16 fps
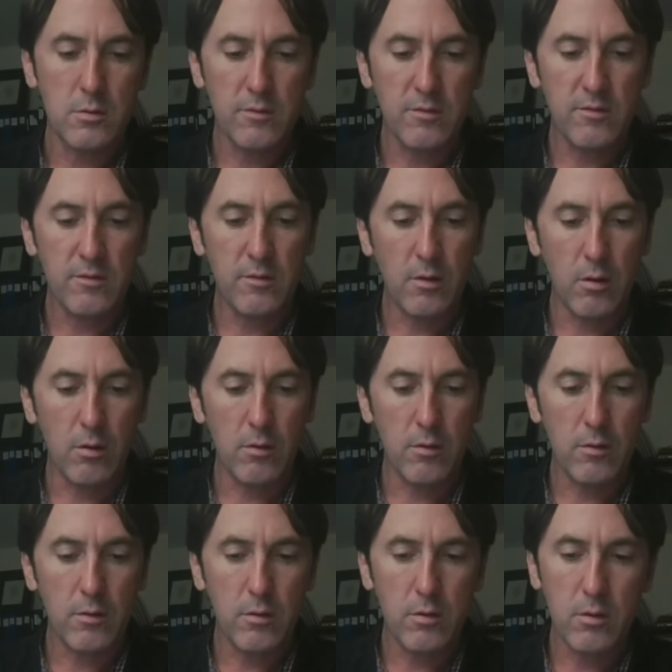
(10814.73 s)
So,
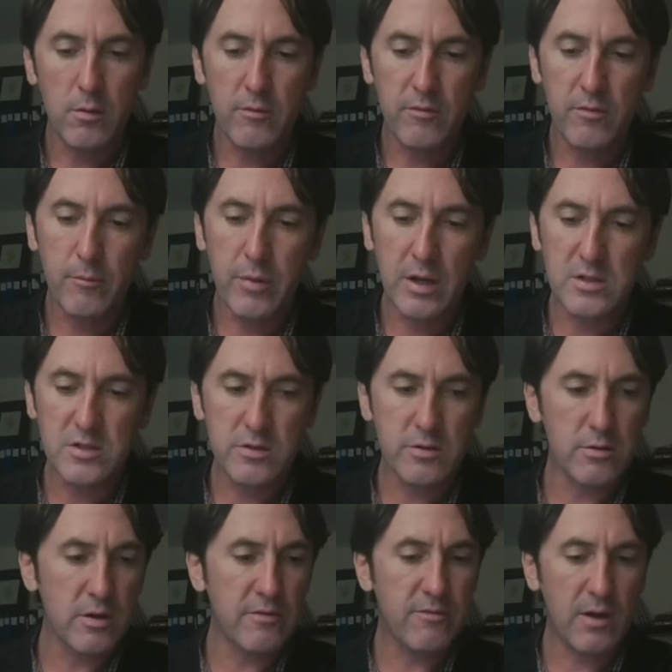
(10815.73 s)
from page
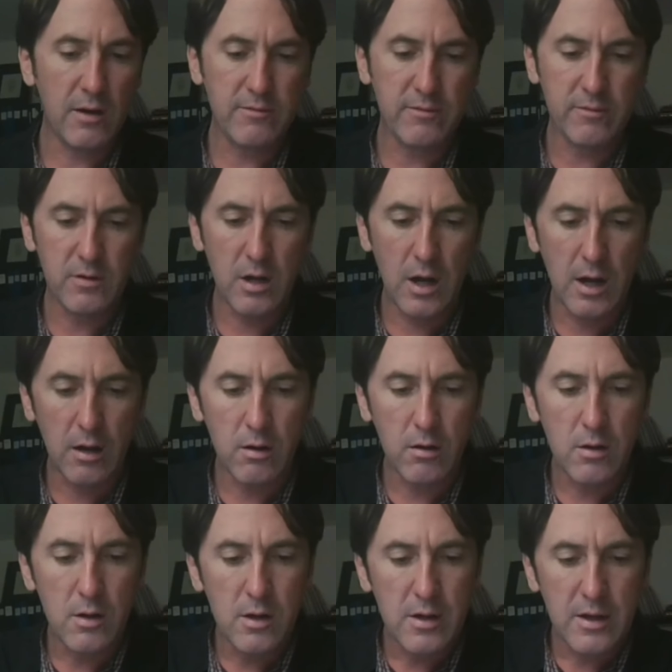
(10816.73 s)
35 of Kyle,
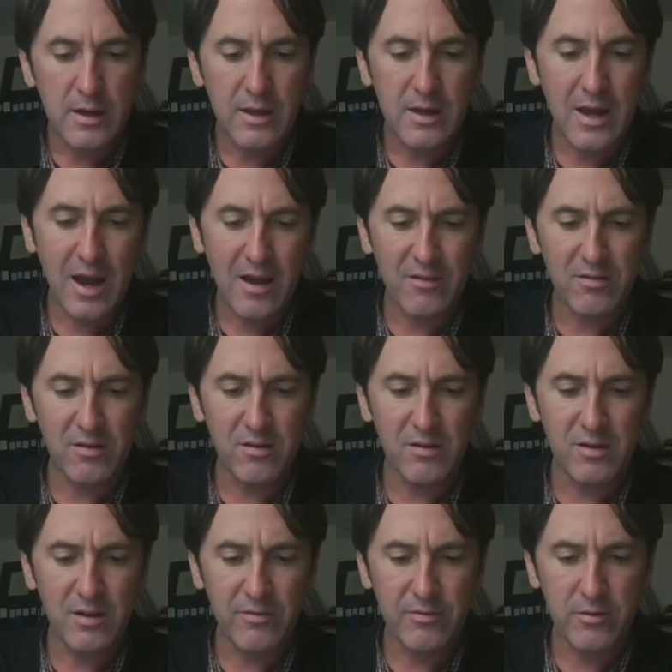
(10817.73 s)
Gaza
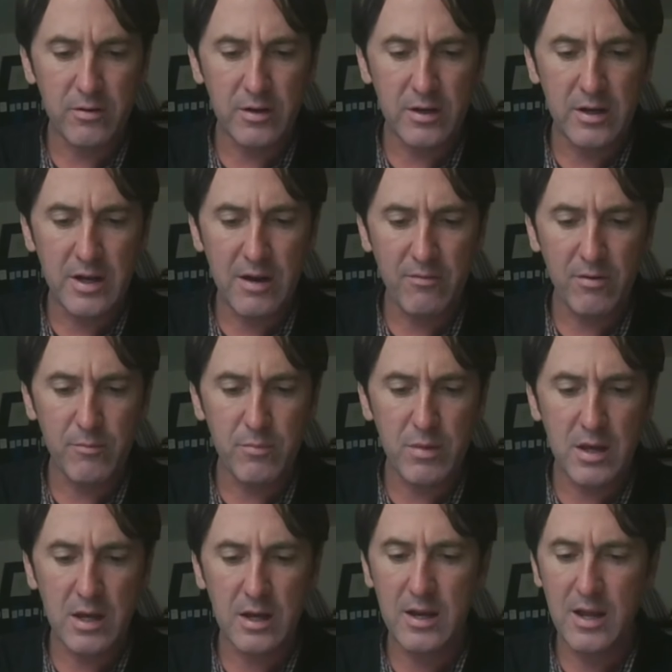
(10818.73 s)
differed in never
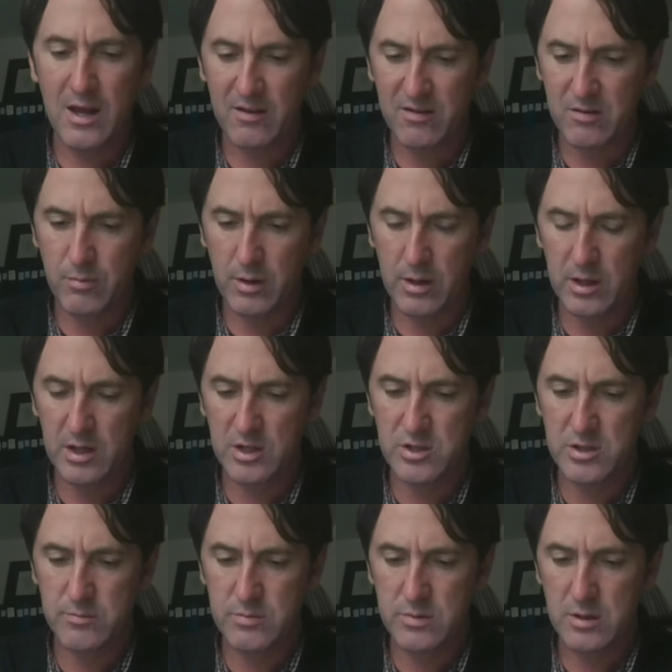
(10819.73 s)
being annexed by
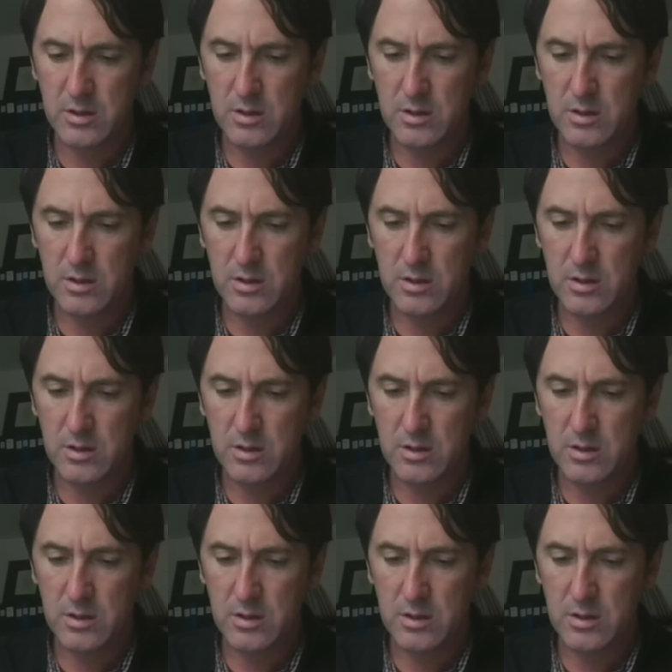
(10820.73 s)
Egypt,